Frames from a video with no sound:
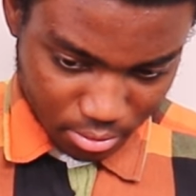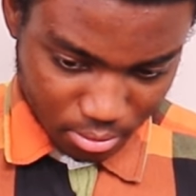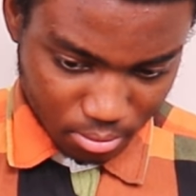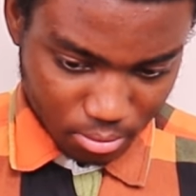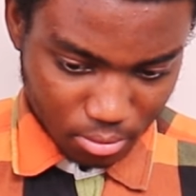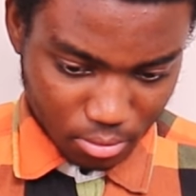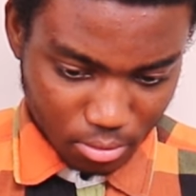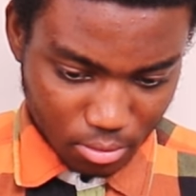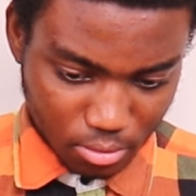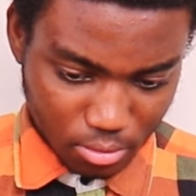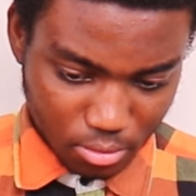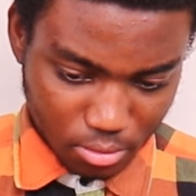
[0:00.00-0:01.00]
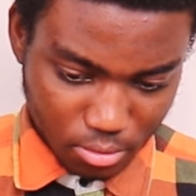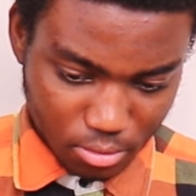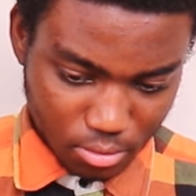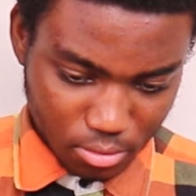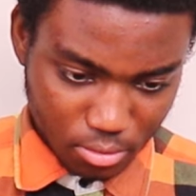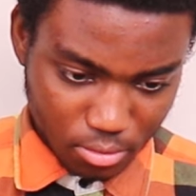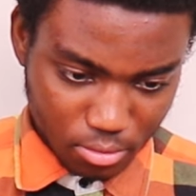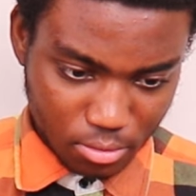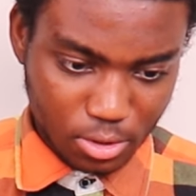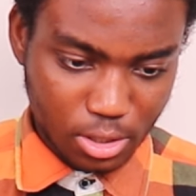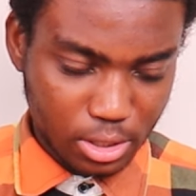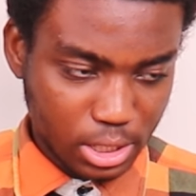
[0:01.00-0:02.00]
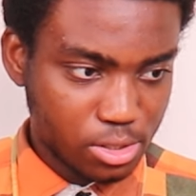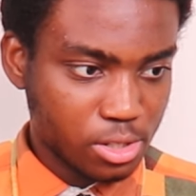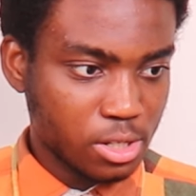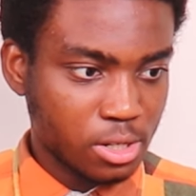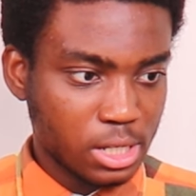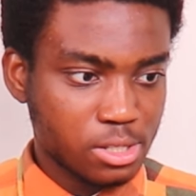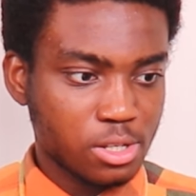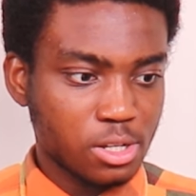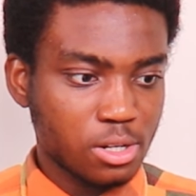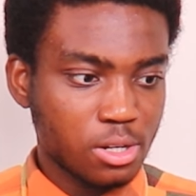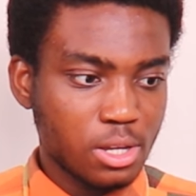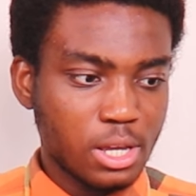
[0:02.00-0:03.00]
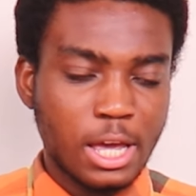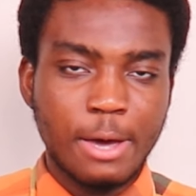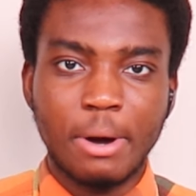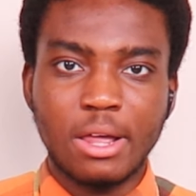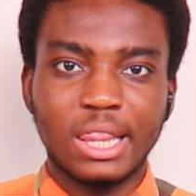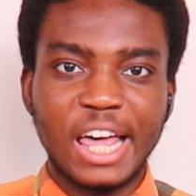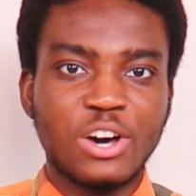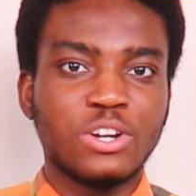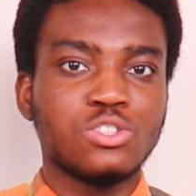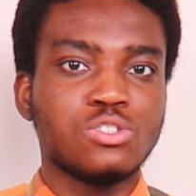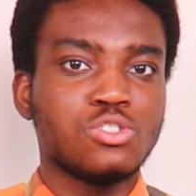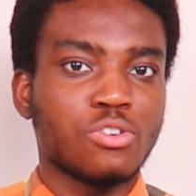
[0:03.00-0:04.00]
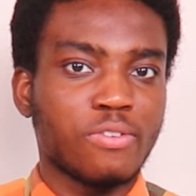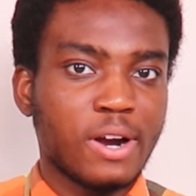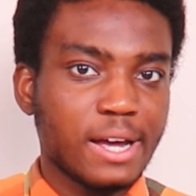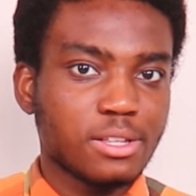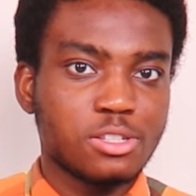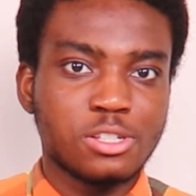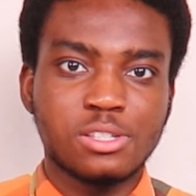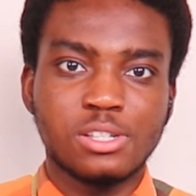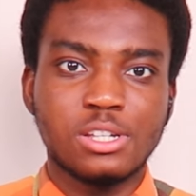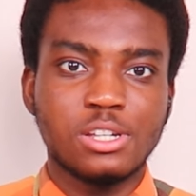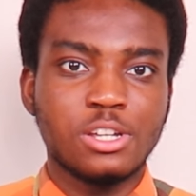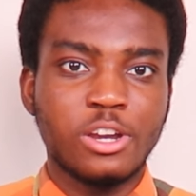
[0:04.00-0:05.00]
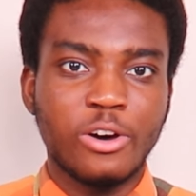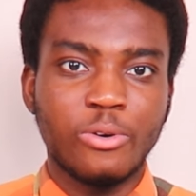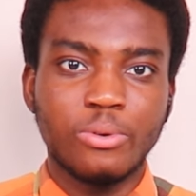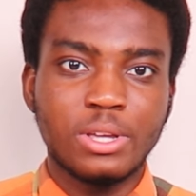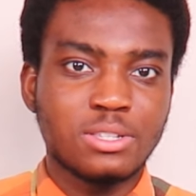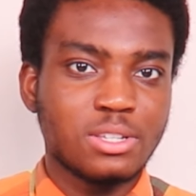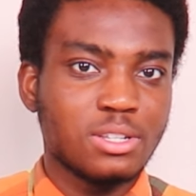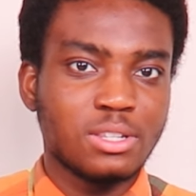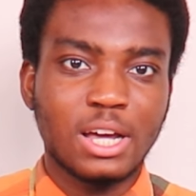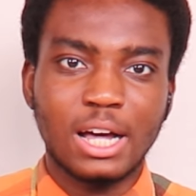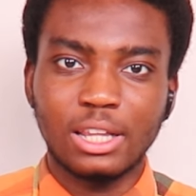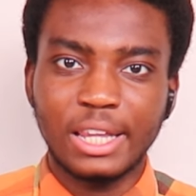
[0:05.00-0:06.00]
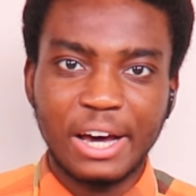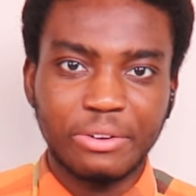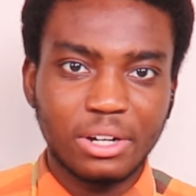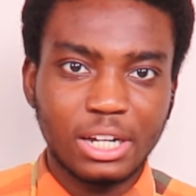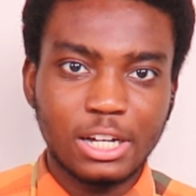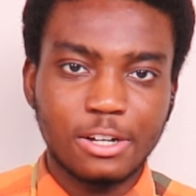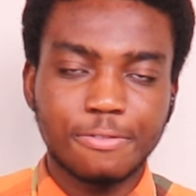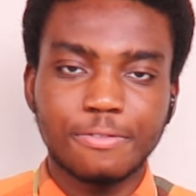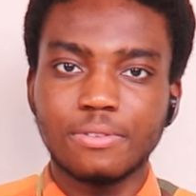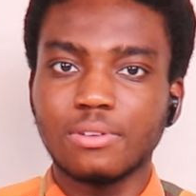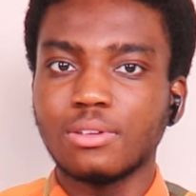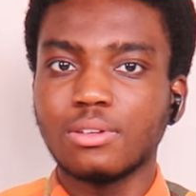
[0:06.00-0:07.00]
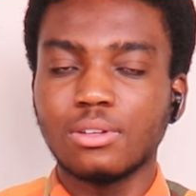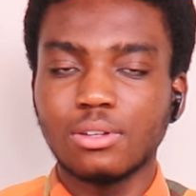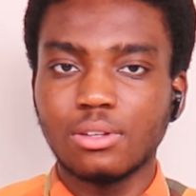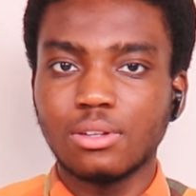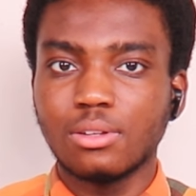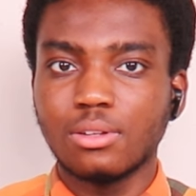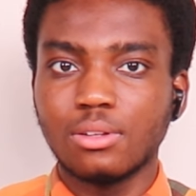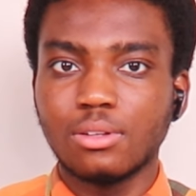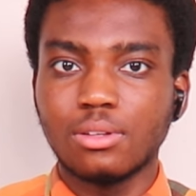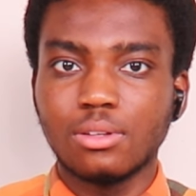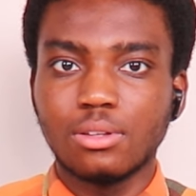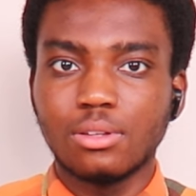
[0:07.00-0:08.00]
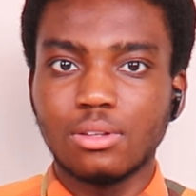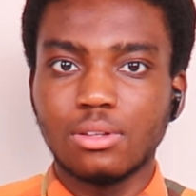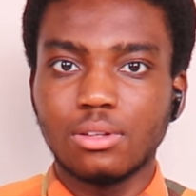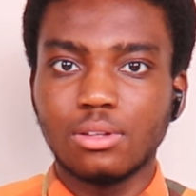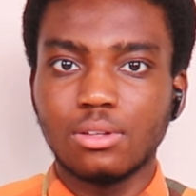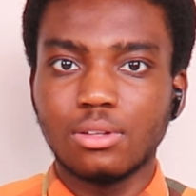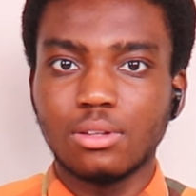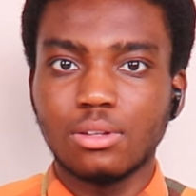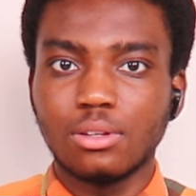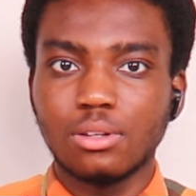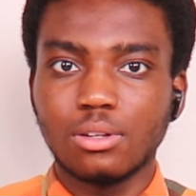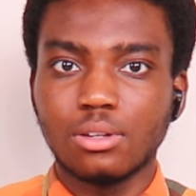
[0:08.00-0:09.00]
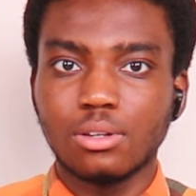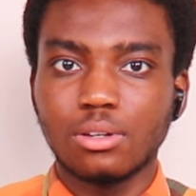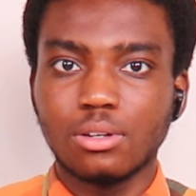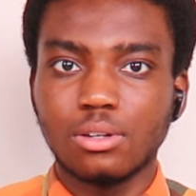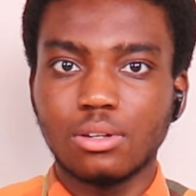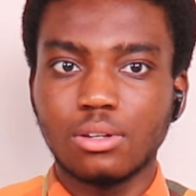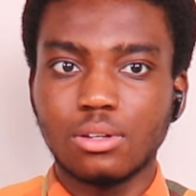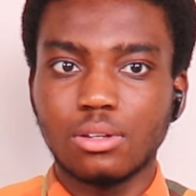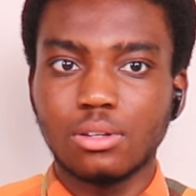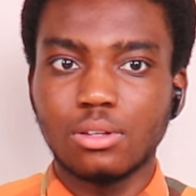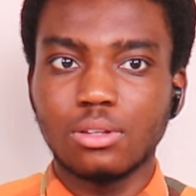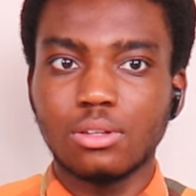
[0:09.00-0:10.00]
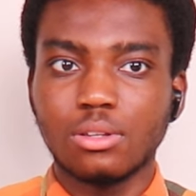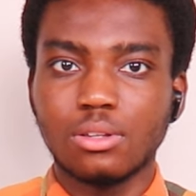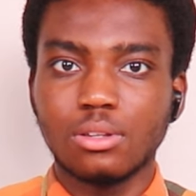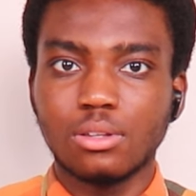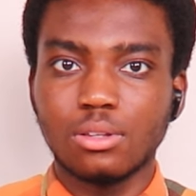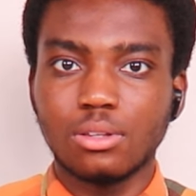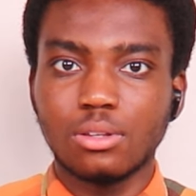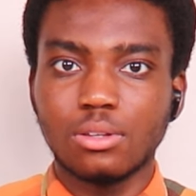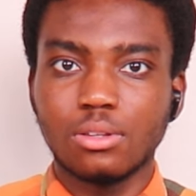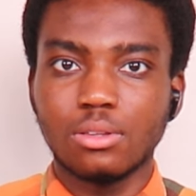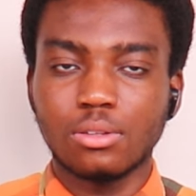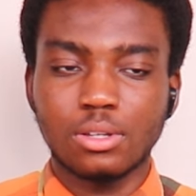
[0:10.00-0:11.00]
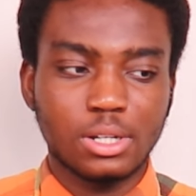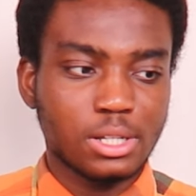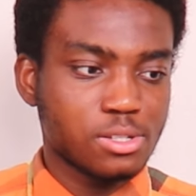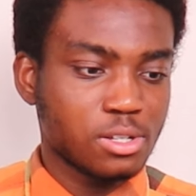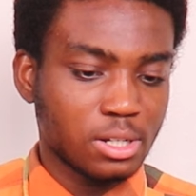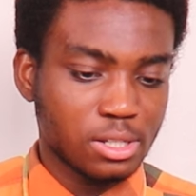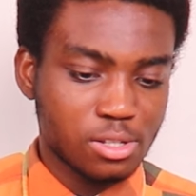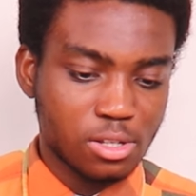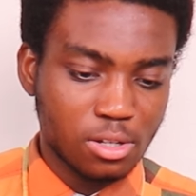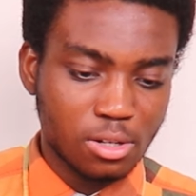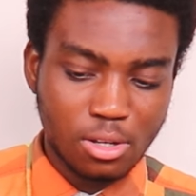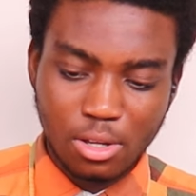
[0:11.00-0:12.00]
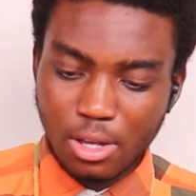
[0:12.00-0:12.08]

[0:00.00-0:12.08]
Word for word: Not that I can hear. Okay, that's good. That's good. Am I loud and direct? Is it, you know, is it not loud enough? No, I think it's pretty good, uh, volume. Okay, that's good. That's good.